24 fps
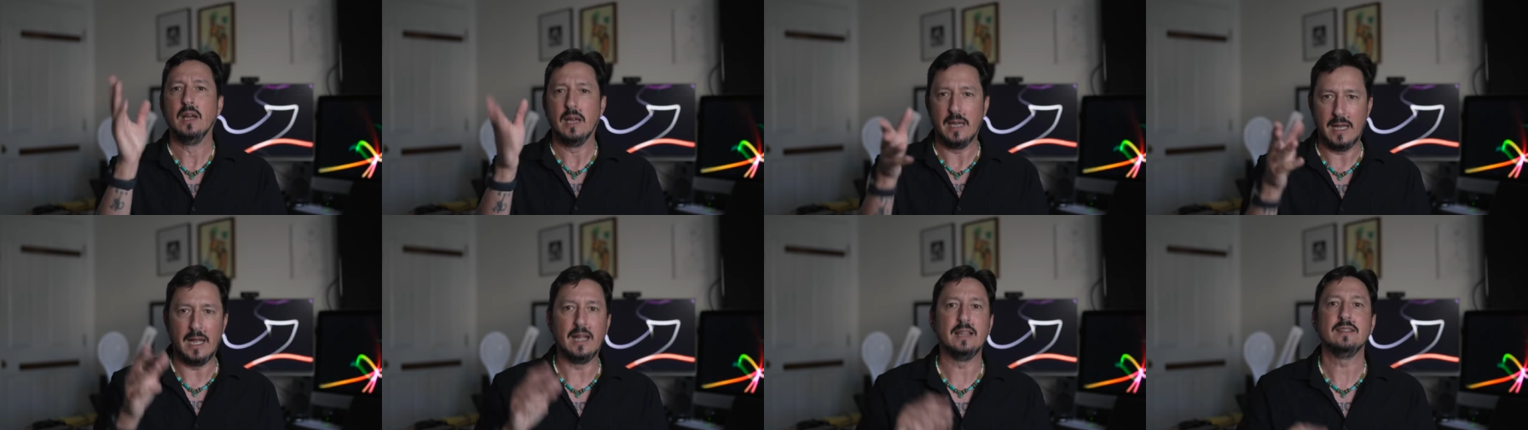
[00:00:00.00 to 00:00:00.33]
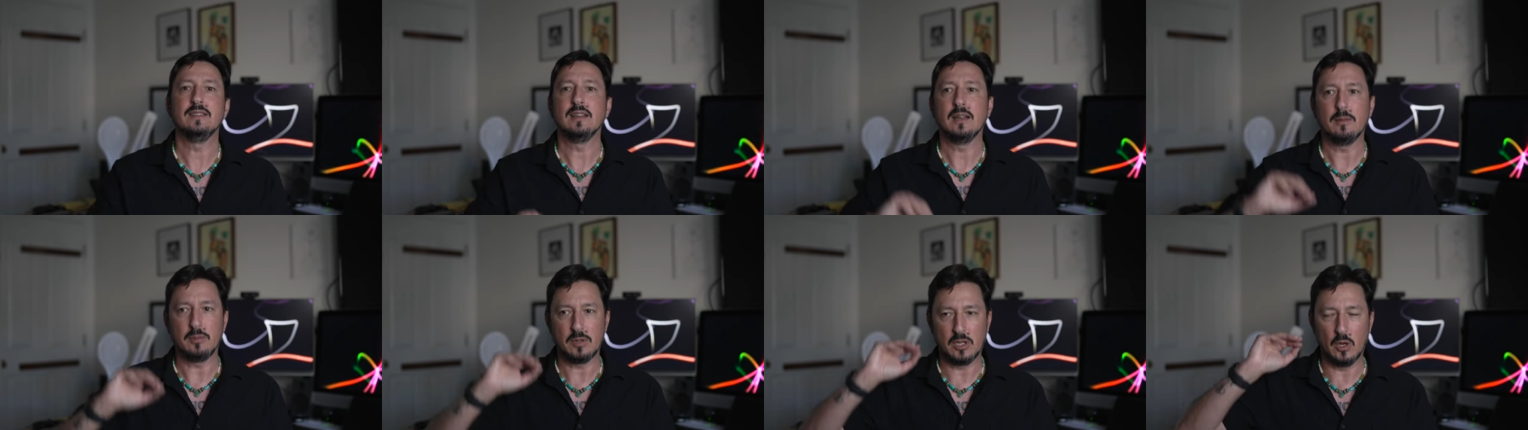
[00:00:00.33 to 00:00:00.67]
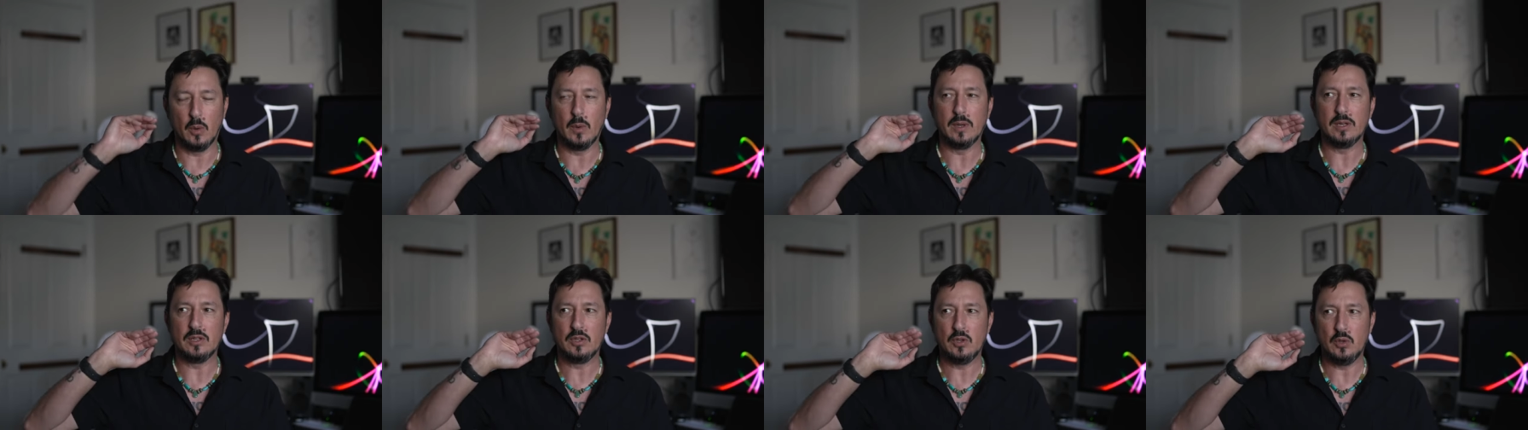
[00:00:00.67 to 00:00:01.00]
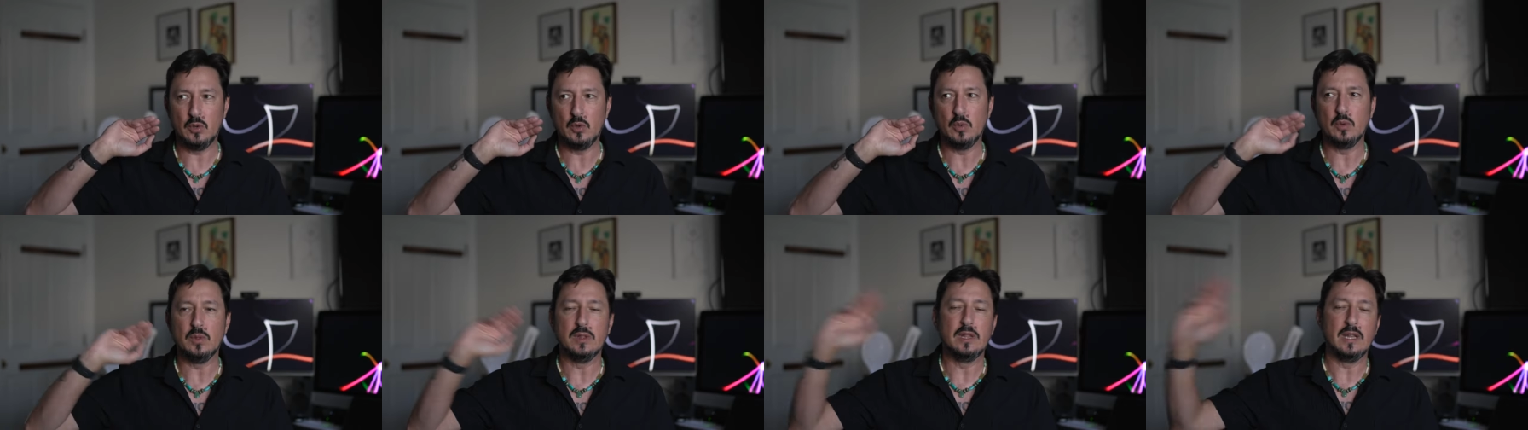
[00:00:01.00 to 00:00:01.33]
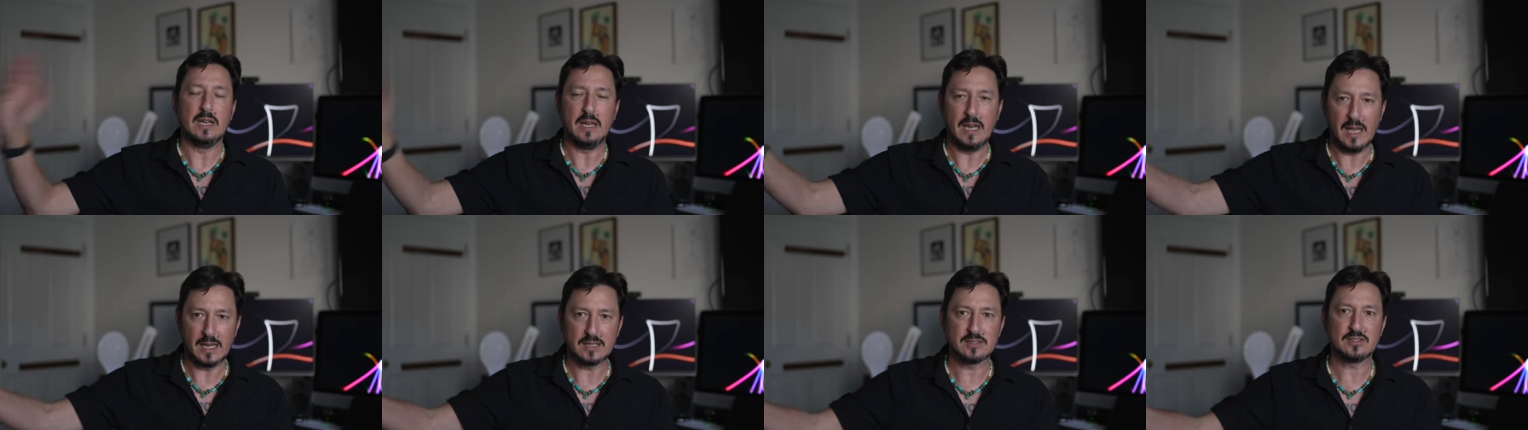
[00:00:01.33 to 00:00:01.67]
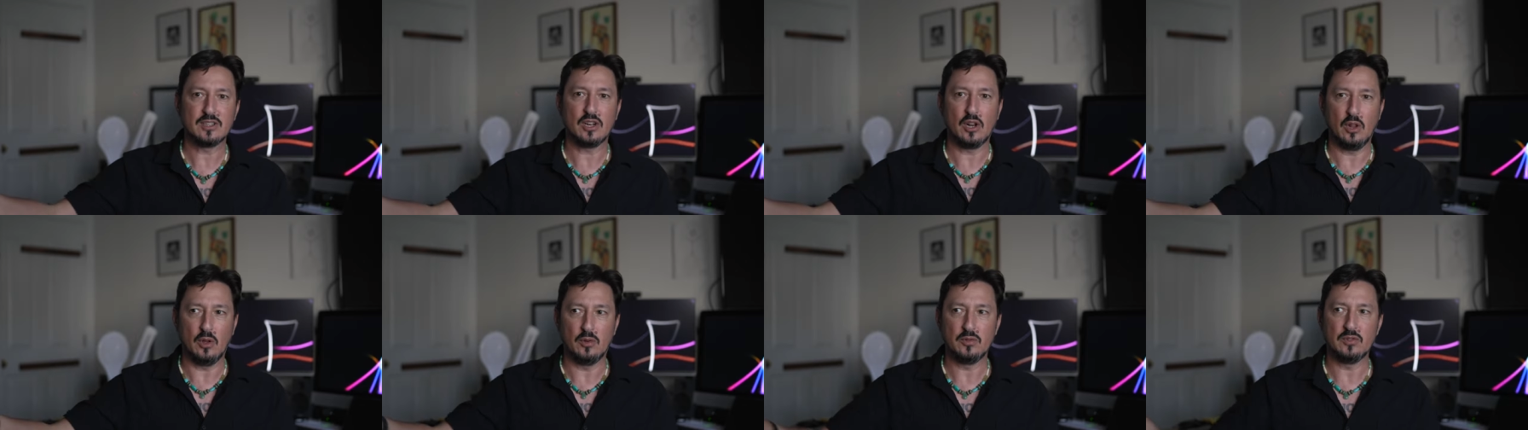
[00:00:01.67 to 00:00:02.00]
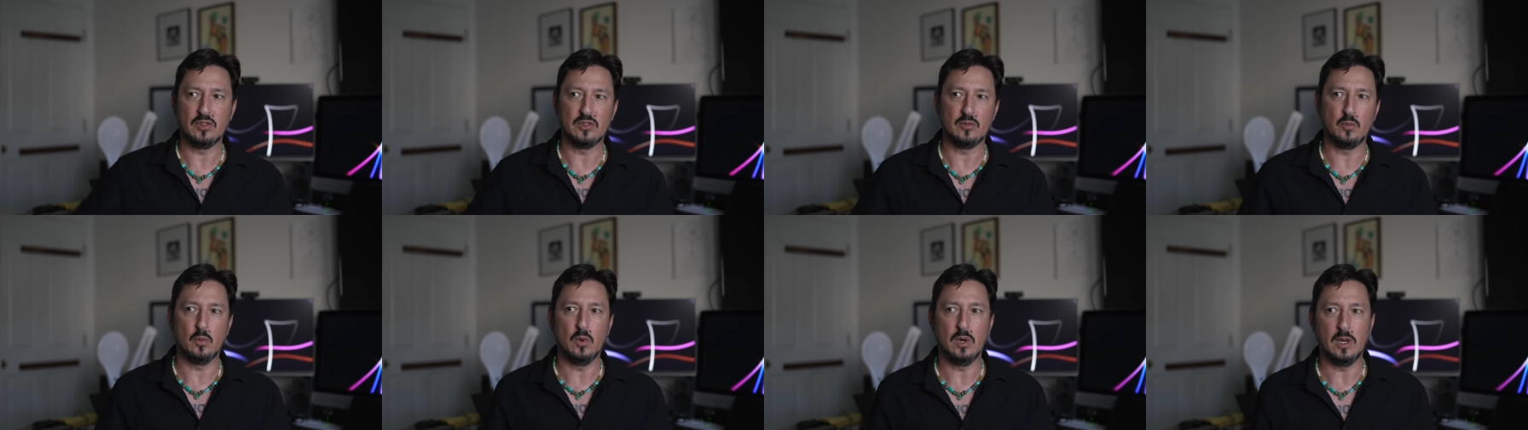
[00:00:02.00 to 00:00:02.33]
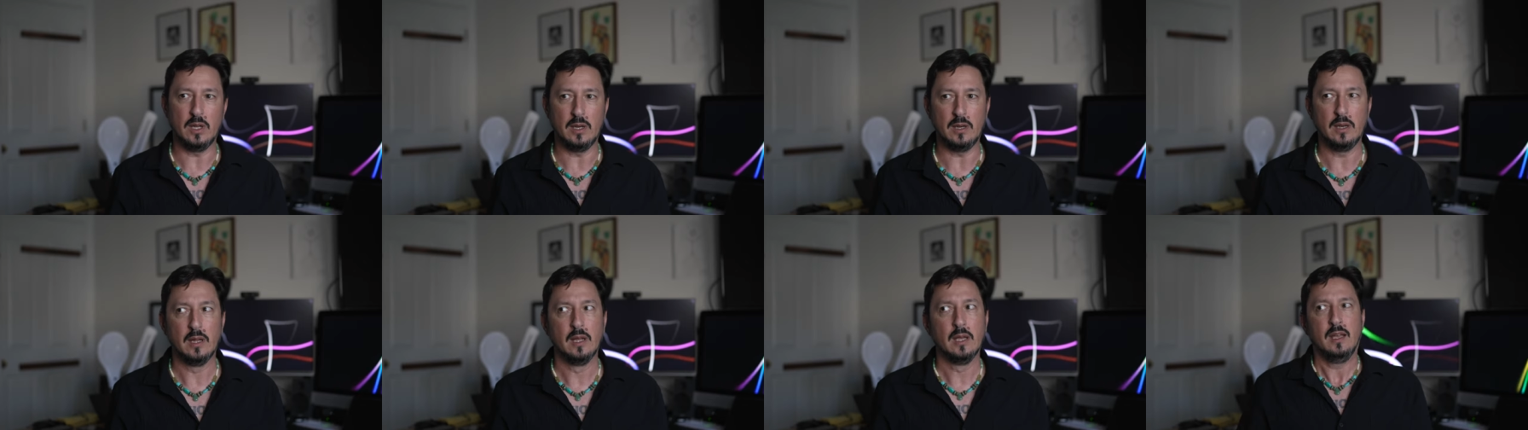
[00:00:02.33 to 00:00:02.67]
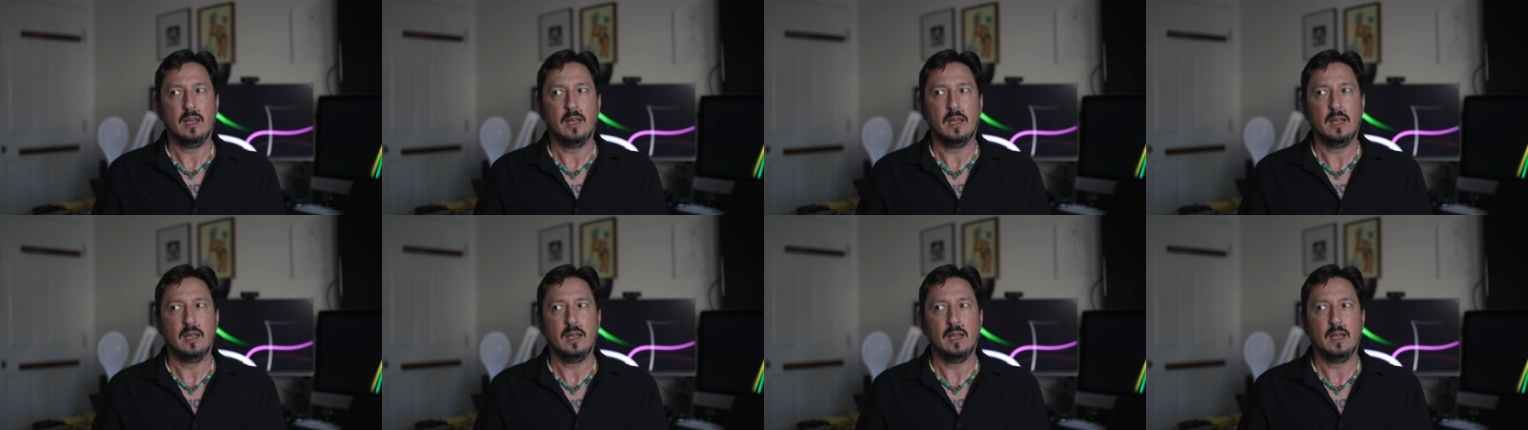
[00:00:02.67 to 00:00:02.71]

I ended up going to the next closest one